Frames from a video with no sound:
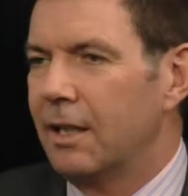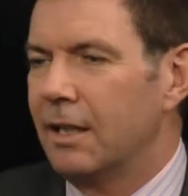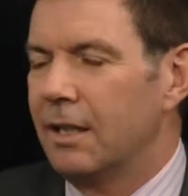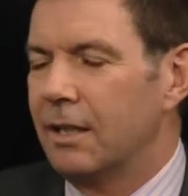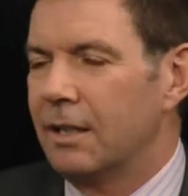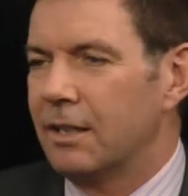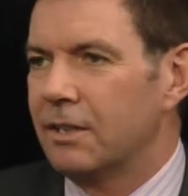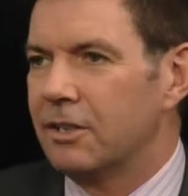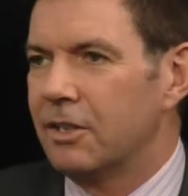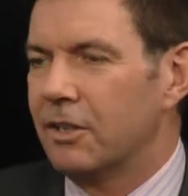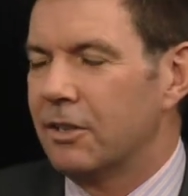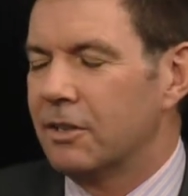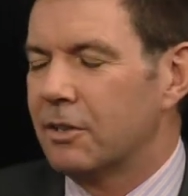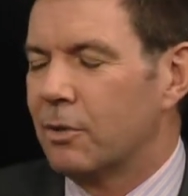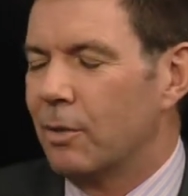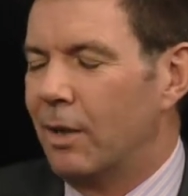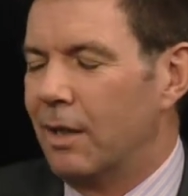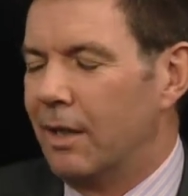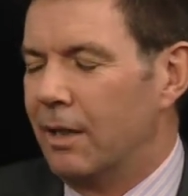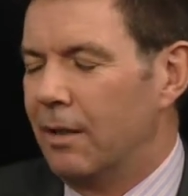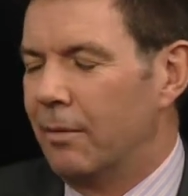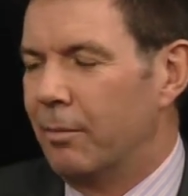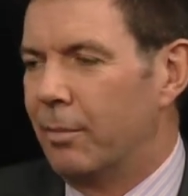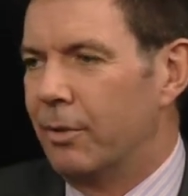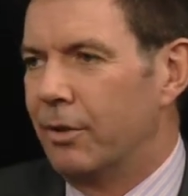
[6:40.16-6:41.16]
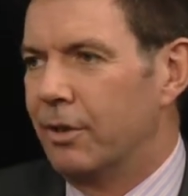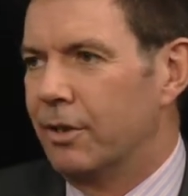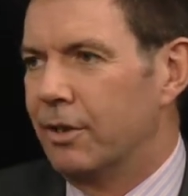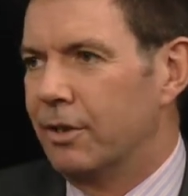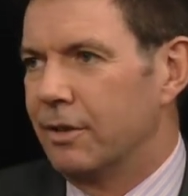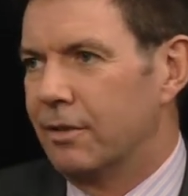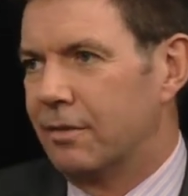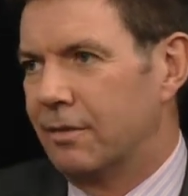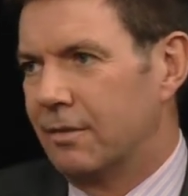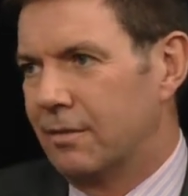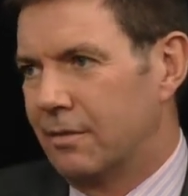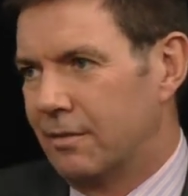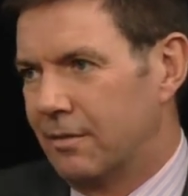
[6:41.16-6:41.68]
So it's quite a
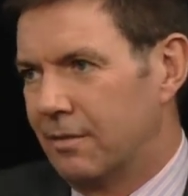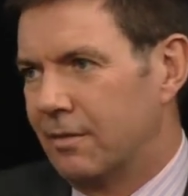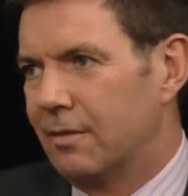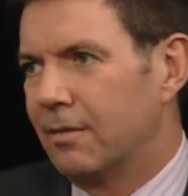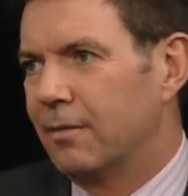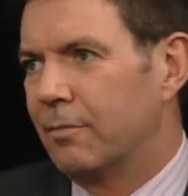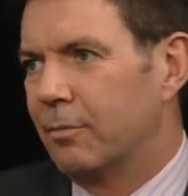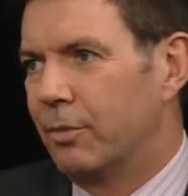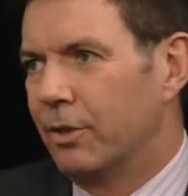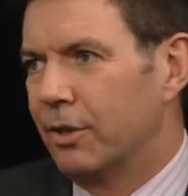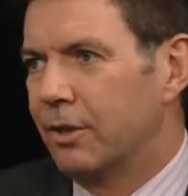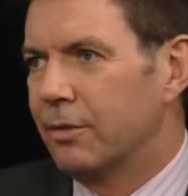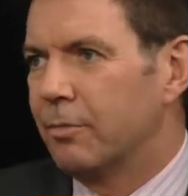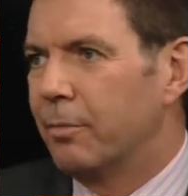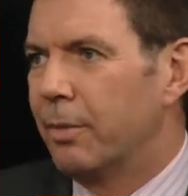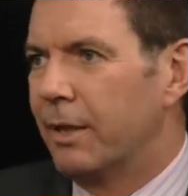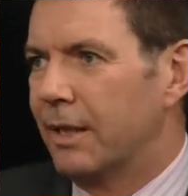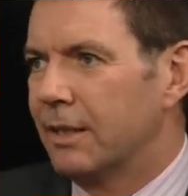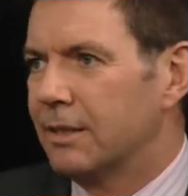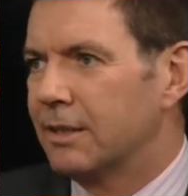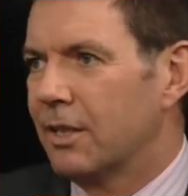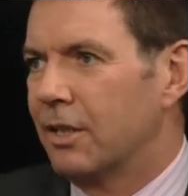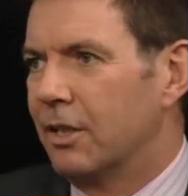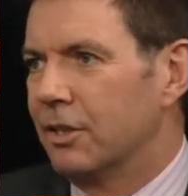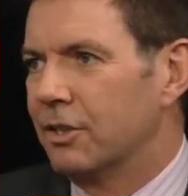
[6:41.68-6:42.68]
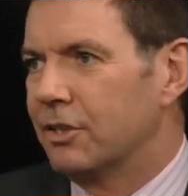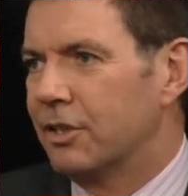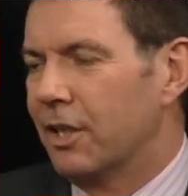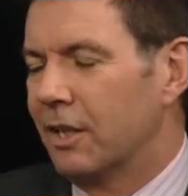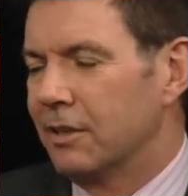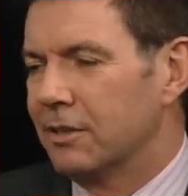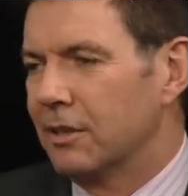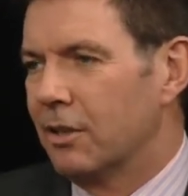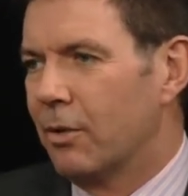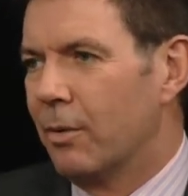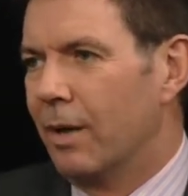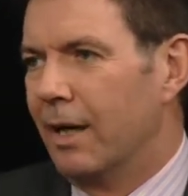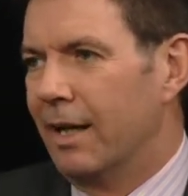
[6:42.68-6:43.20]
broad-based contract
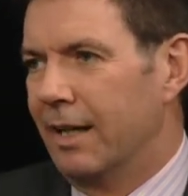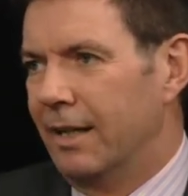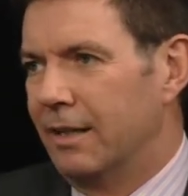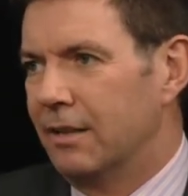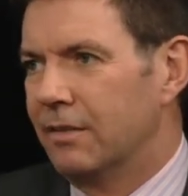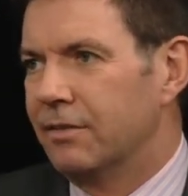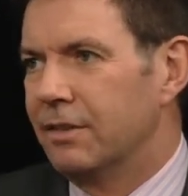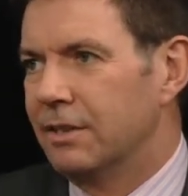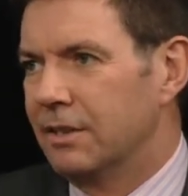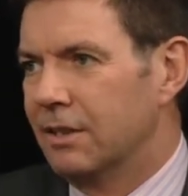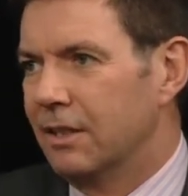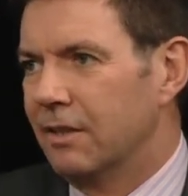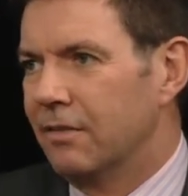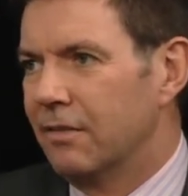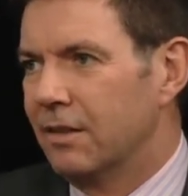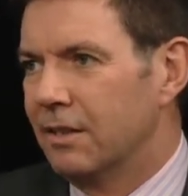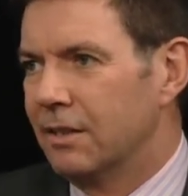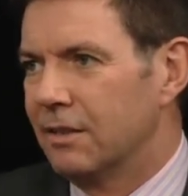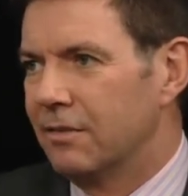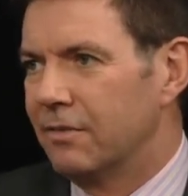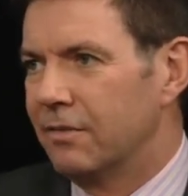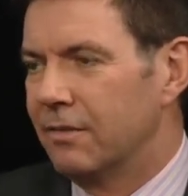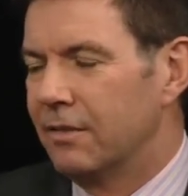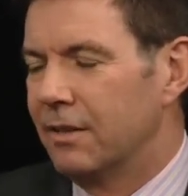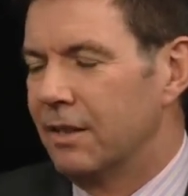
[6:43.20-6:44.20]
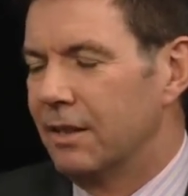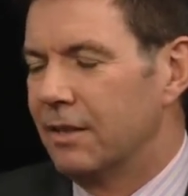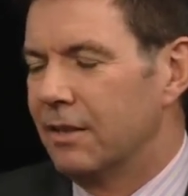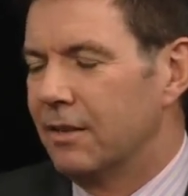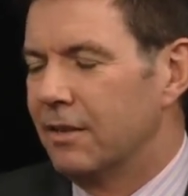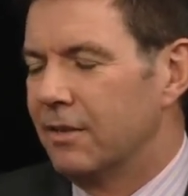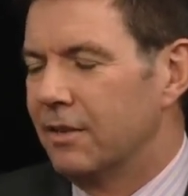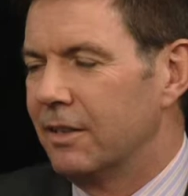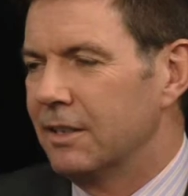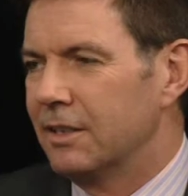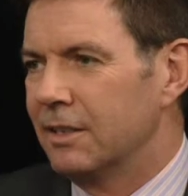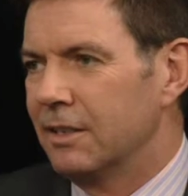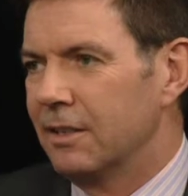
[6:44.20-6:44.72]
and quite innovative. There
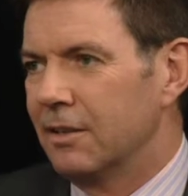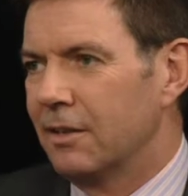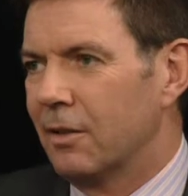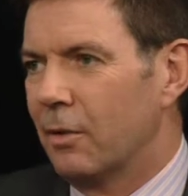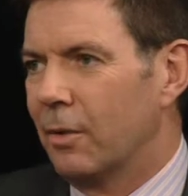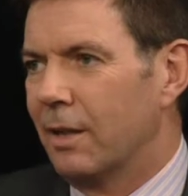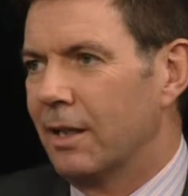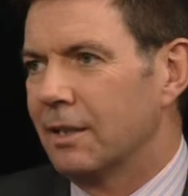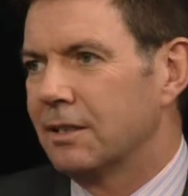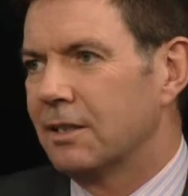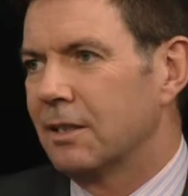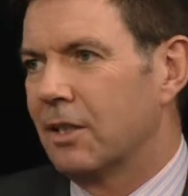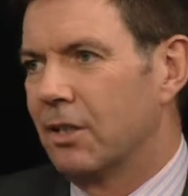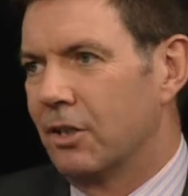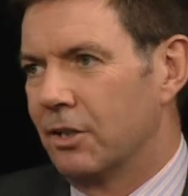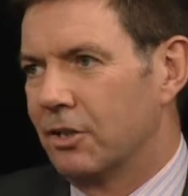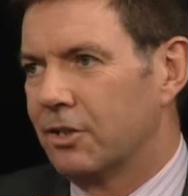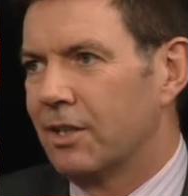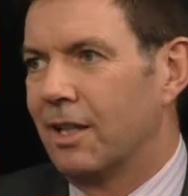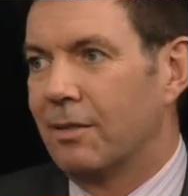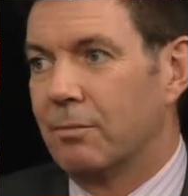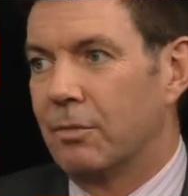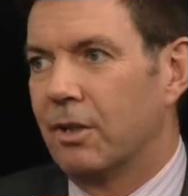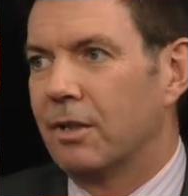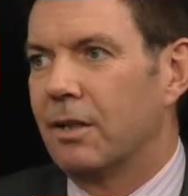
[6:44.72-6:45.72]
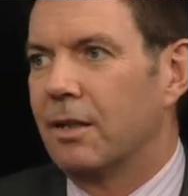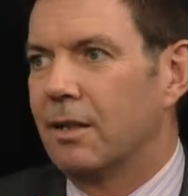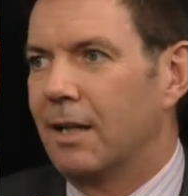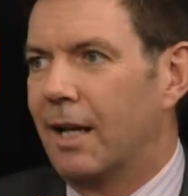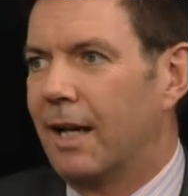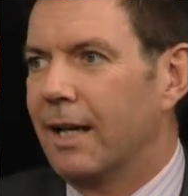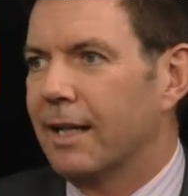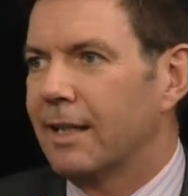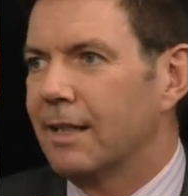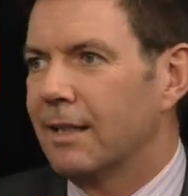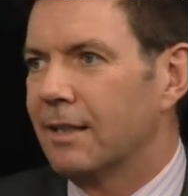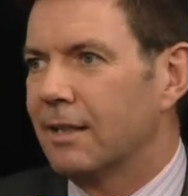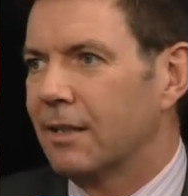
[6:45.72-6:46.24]
isn't quite a contract model
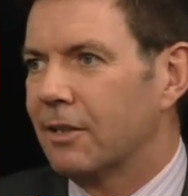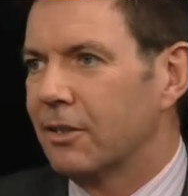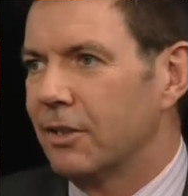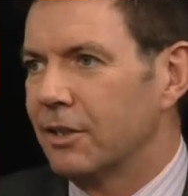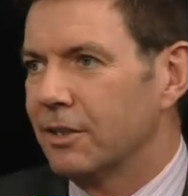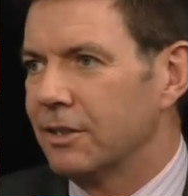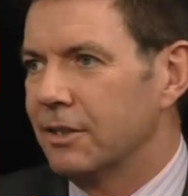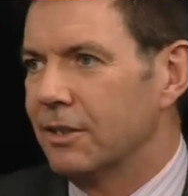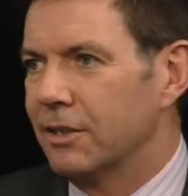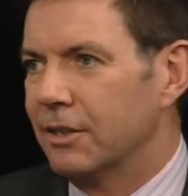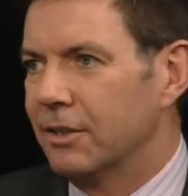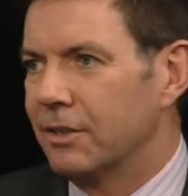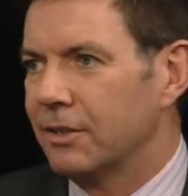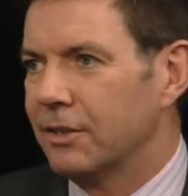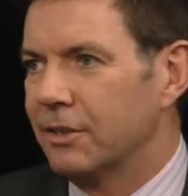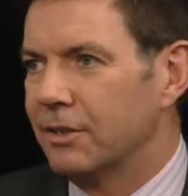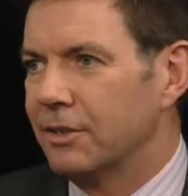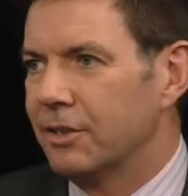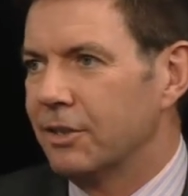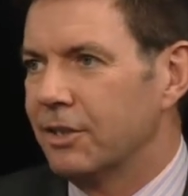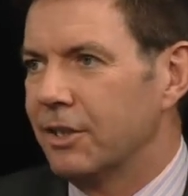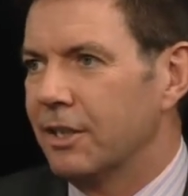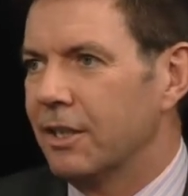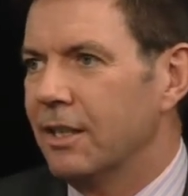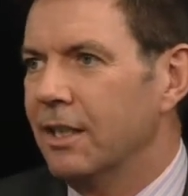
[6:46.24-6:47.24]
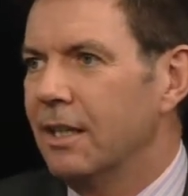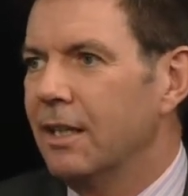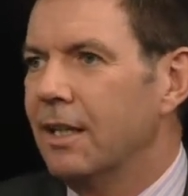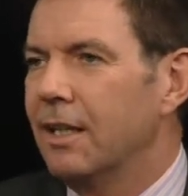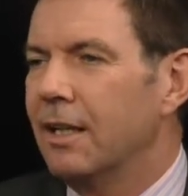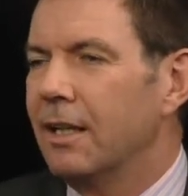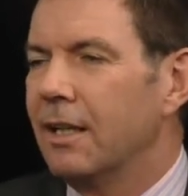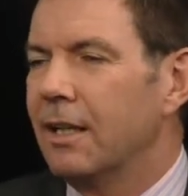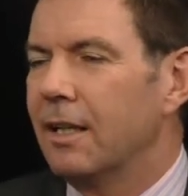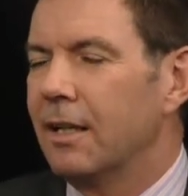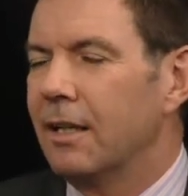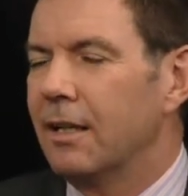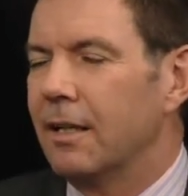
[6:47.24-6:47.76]
like it across the whole country,
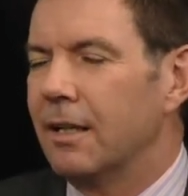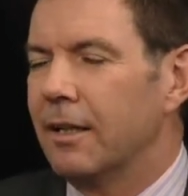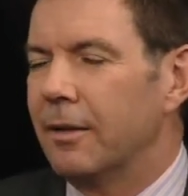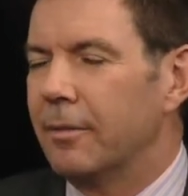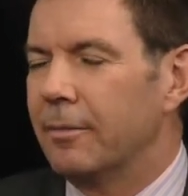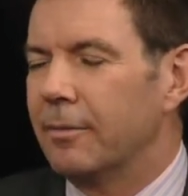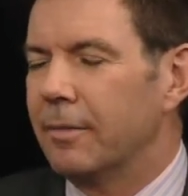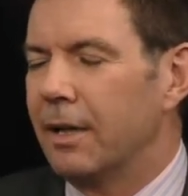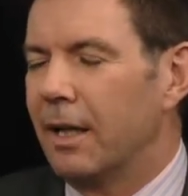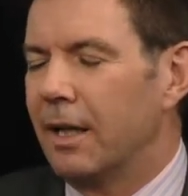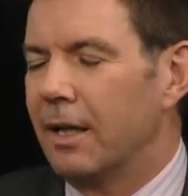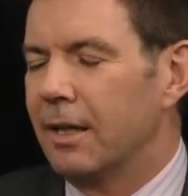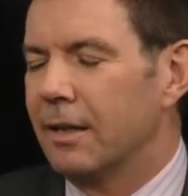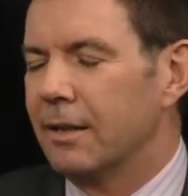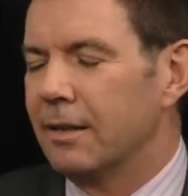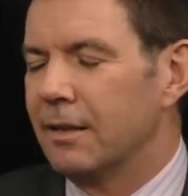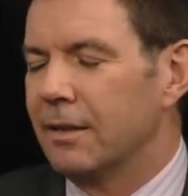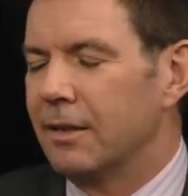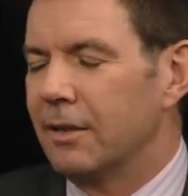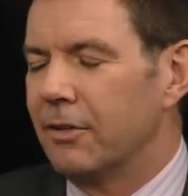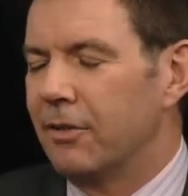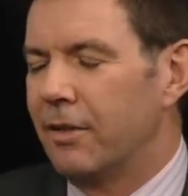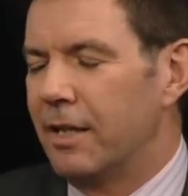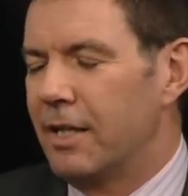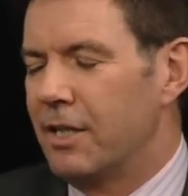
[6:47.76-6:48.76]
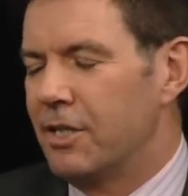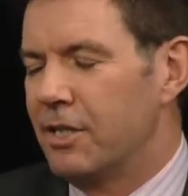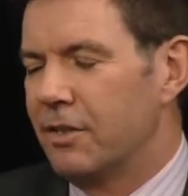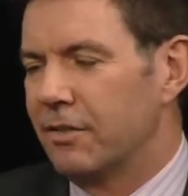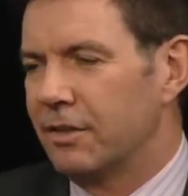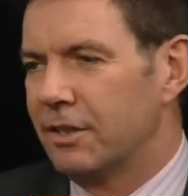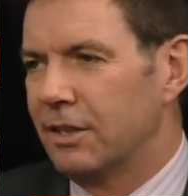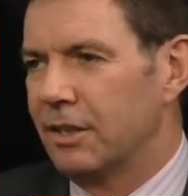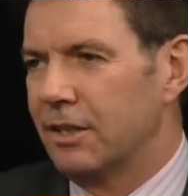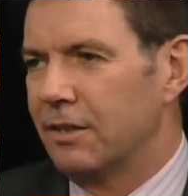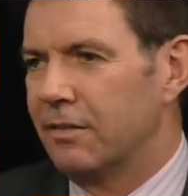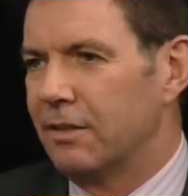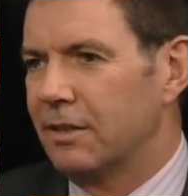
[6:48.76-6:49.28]
and the range of
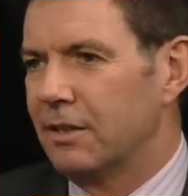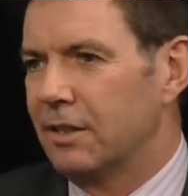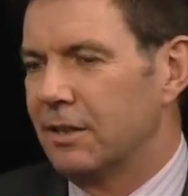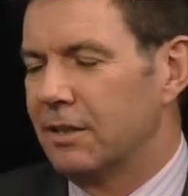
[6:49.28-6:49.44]
services